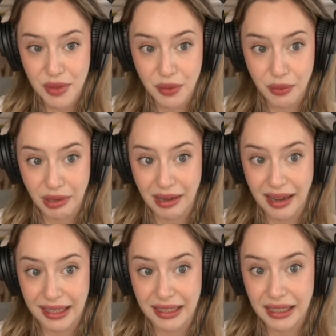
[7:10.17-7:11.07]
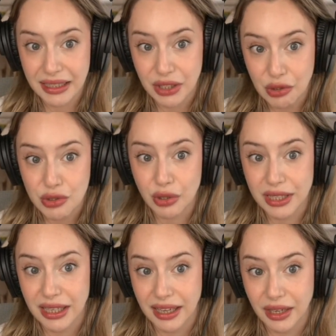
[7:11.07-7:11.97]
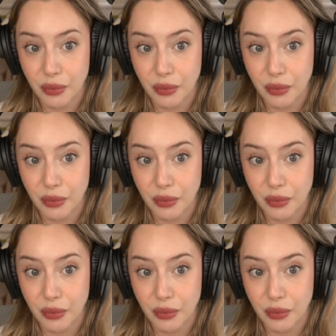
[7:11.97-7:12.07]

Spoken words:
They were like, usually like